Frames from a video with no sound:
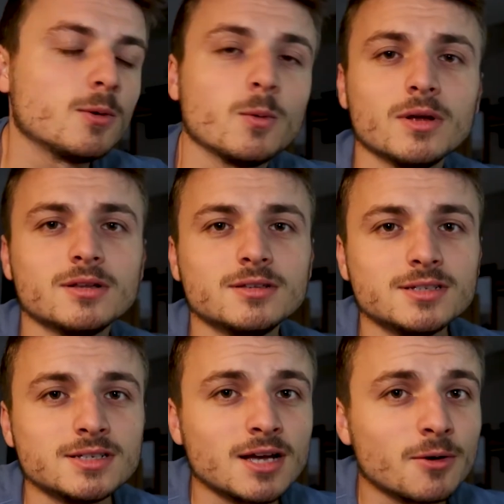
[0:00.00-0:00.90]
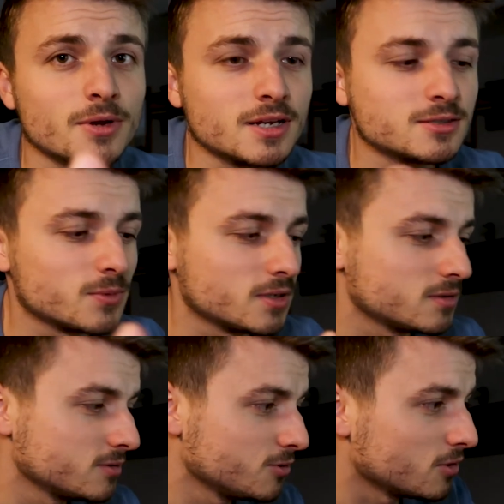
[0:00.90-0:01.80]
Well, this is how it is
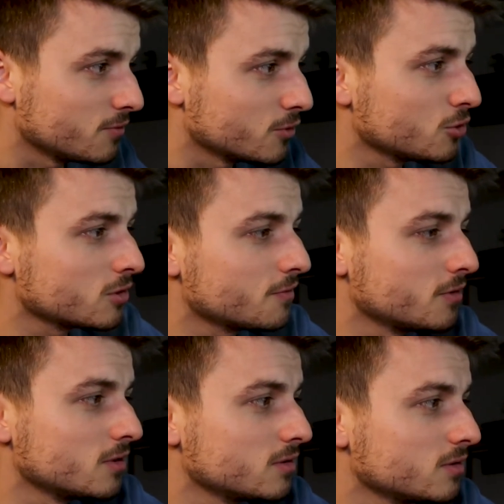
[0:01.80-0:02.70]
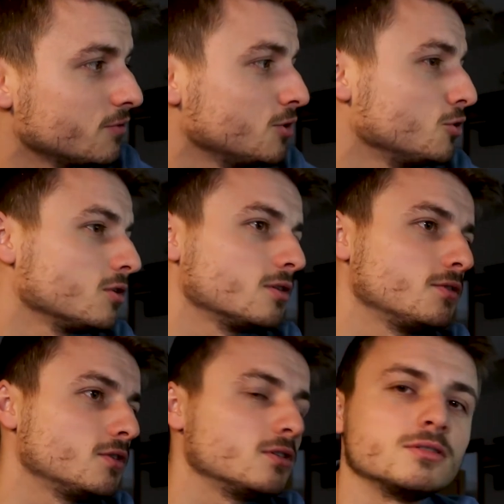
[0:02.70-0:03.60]
when you're a photographer, a
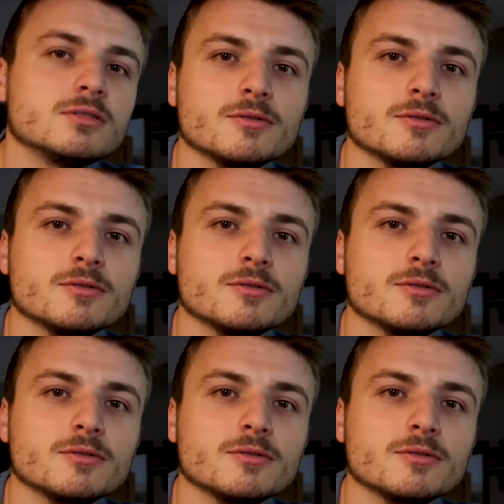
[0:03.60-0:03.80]
videographer,